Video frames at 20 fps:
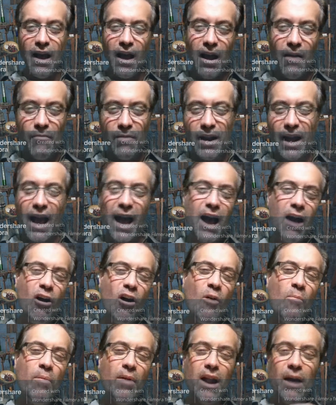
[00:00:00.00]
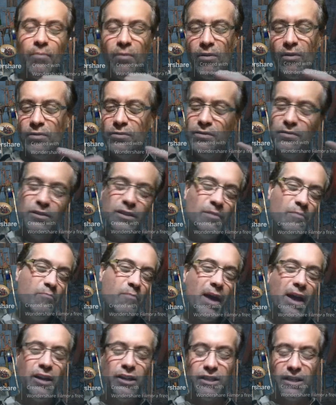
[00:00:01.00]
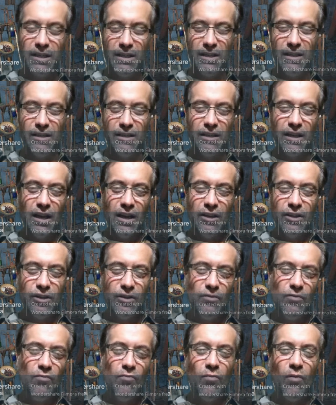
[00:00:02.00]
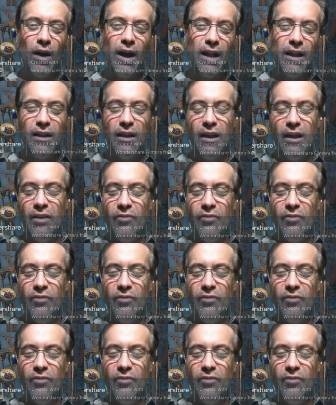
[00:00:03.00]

and would open up whole new dimensions to what